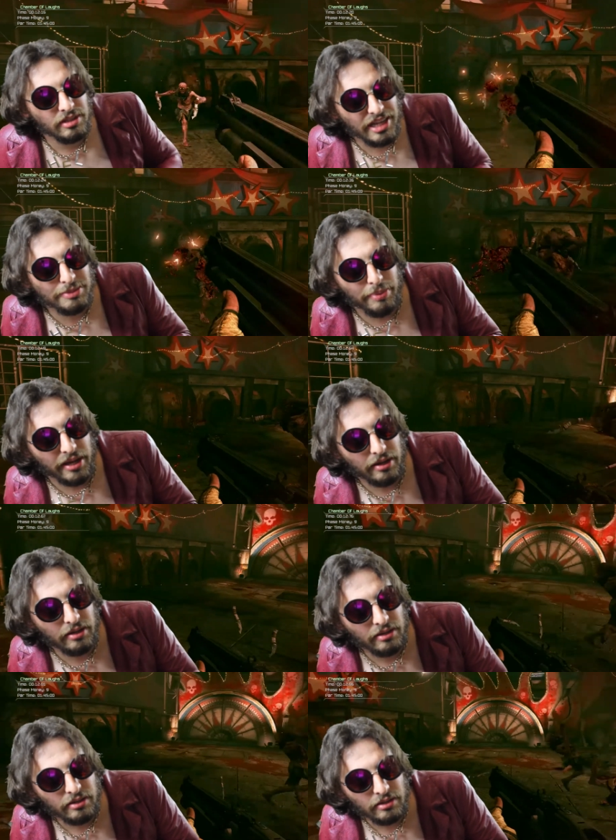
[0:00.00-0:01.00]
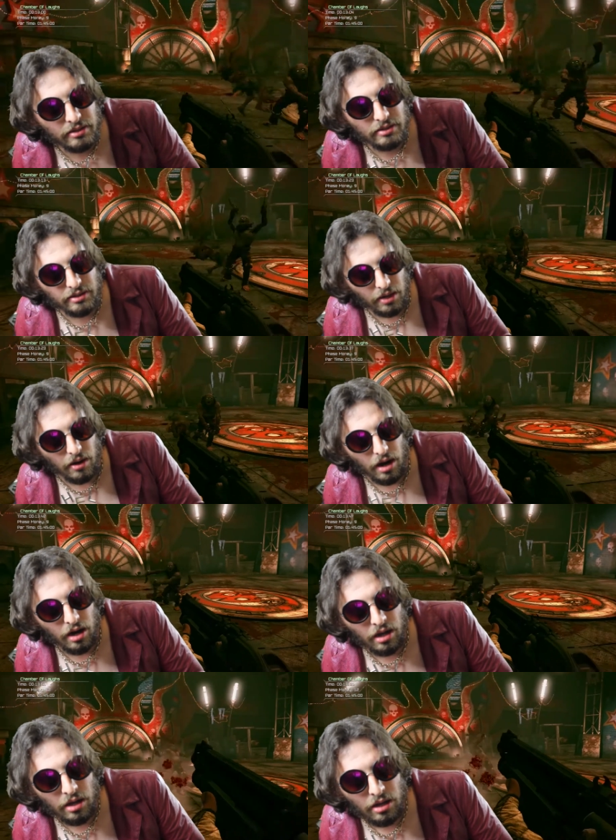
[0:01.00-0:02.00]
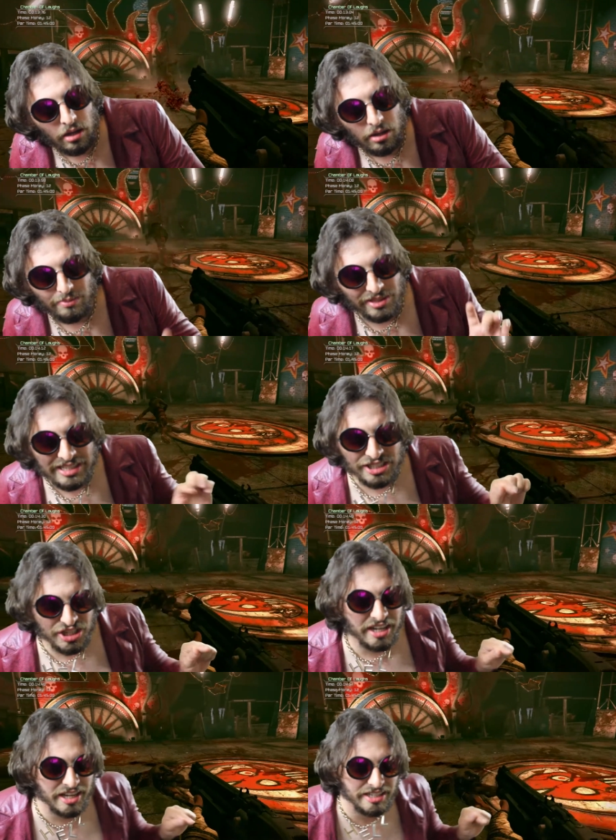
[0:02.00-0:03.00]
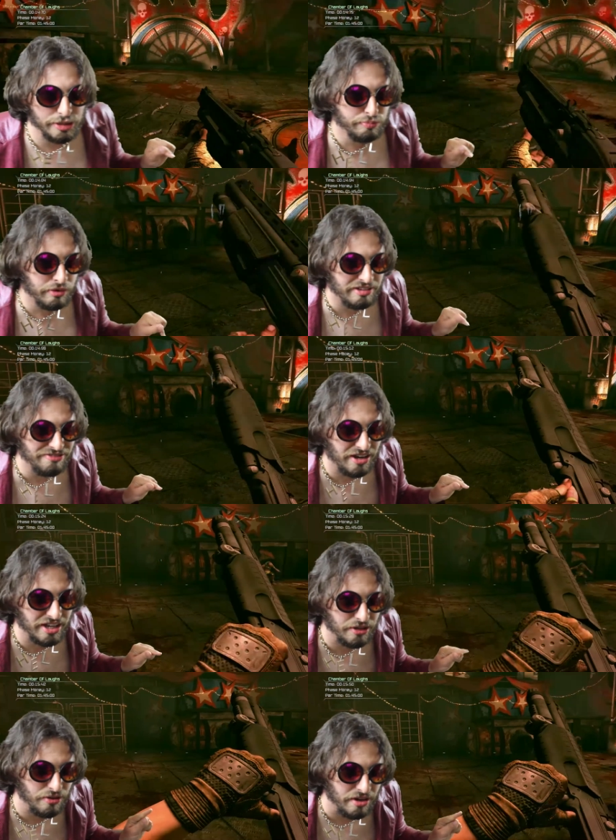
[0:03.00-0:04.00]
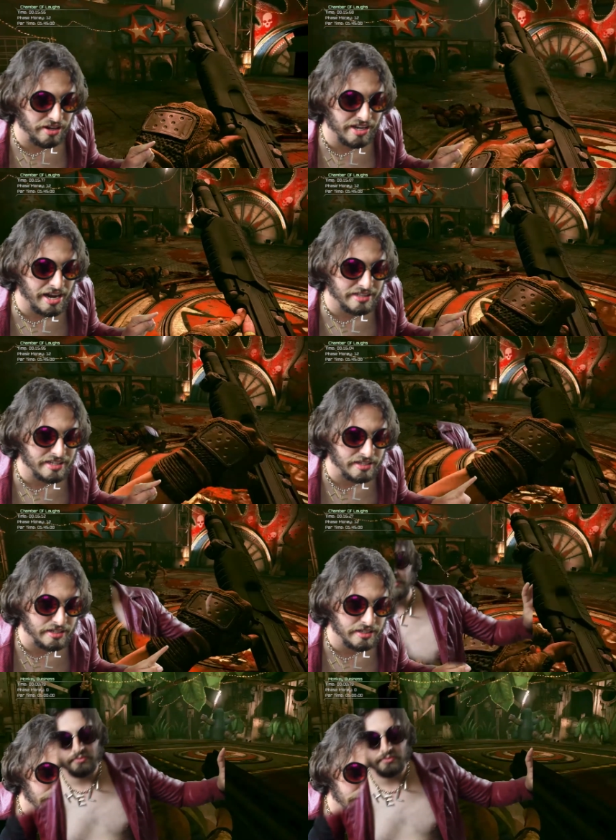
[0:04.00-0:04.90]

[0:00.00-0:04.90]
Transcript: It's better. Ugh. But this shotgun is pretty fucking good, I gotta tell you.